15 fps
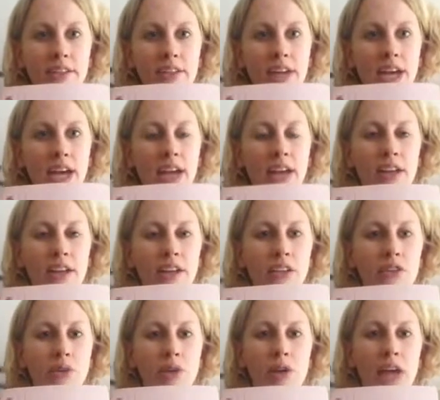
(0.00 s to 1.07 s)
Okay,
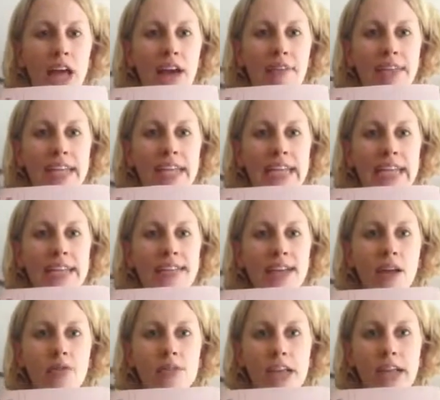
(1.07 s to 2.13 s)
so we don't have any E
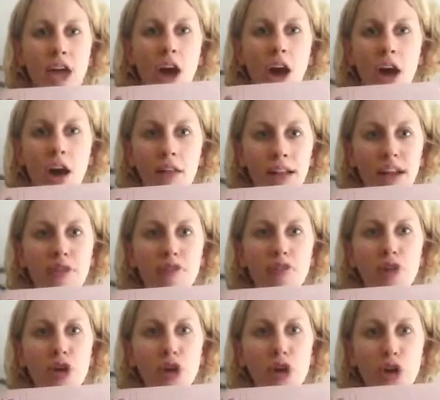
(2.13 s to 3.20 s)
sounds like
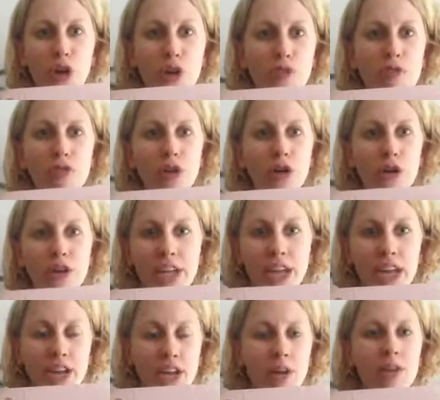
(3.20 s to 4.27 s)

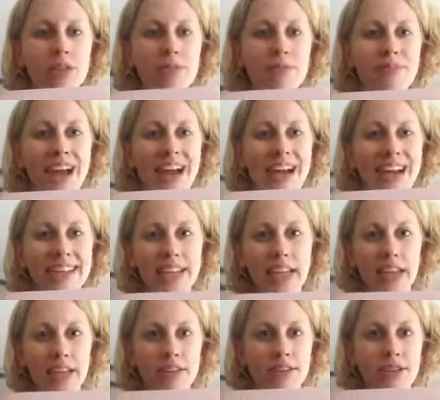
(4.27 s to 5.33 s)
verde. No, it's
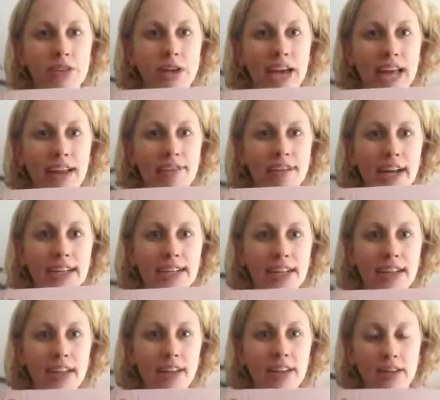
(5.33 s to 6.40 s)
verde. So
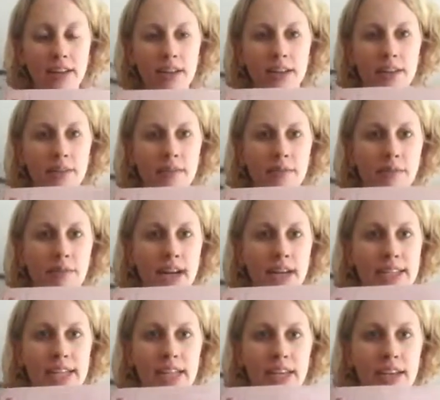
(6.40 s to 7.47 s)
elefante,
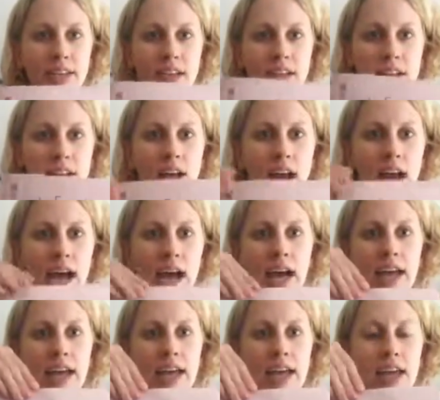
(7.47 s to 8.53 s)
verde.
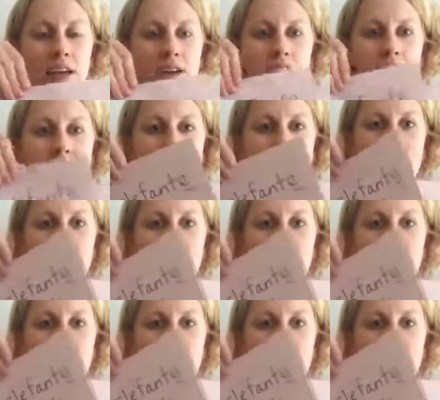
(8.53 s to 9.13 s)
A, our next